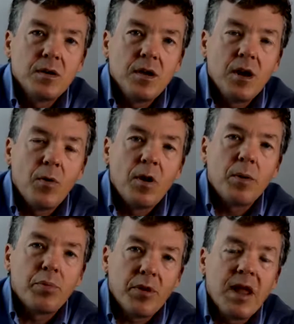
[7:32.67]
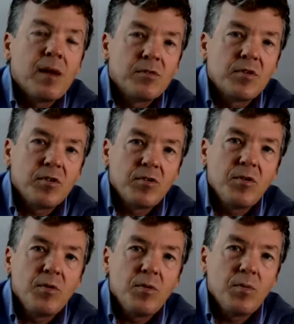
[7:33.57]
You don't want to pronounce it
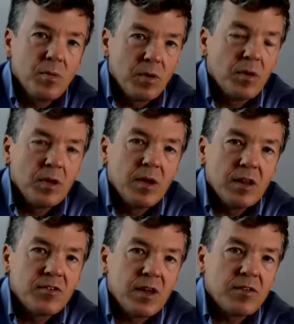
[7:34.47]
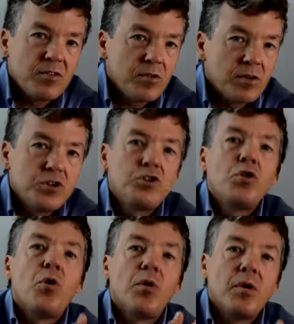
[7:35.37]
too, it's not strict.
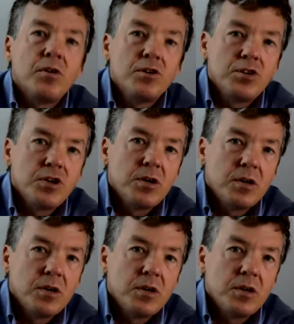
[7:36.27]
George.